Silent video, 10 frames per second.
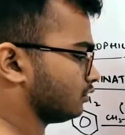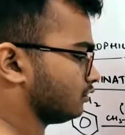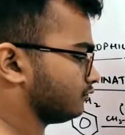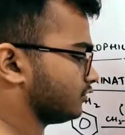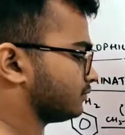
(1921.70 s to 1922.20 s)

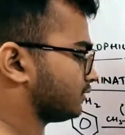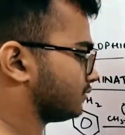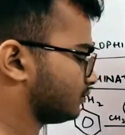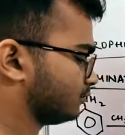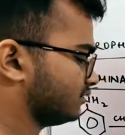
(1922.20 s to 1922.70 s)
when you
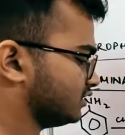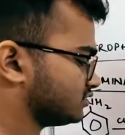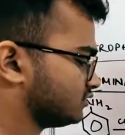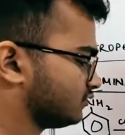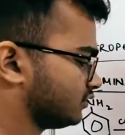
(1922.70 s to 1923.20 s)
perform
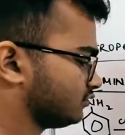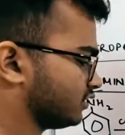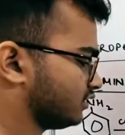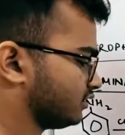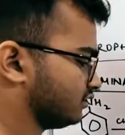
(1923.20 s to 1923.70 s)
bromination, what you
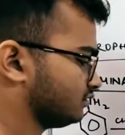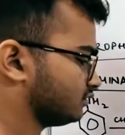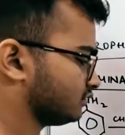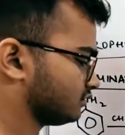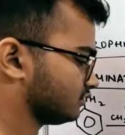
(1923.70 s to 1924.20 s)
get here is
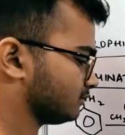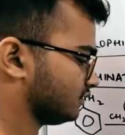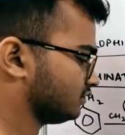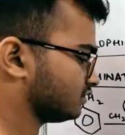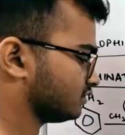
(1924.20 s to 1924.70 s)

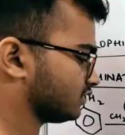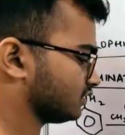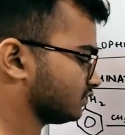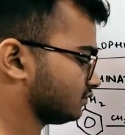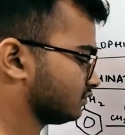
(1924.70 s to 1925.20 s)
something just like
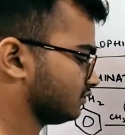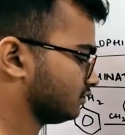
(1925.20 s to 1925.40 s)
this,